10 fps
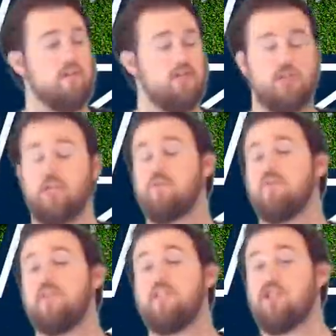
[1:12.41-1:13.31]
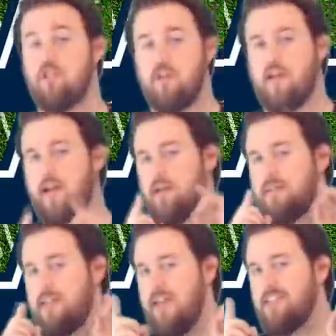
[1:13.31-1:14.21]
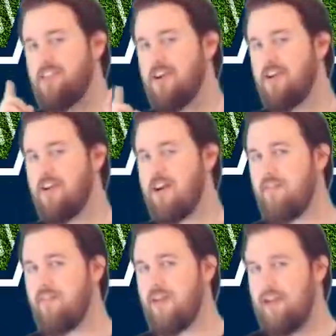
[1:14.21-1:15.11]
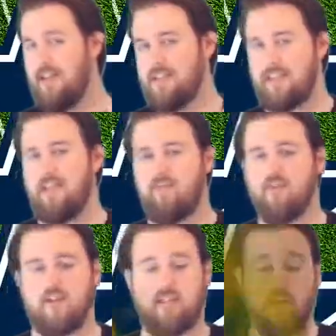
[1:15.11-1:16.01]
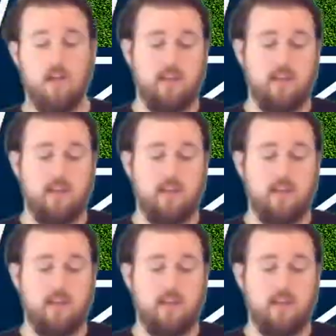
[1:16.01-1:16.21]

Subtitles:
generally, and I say started off as the key phrase here.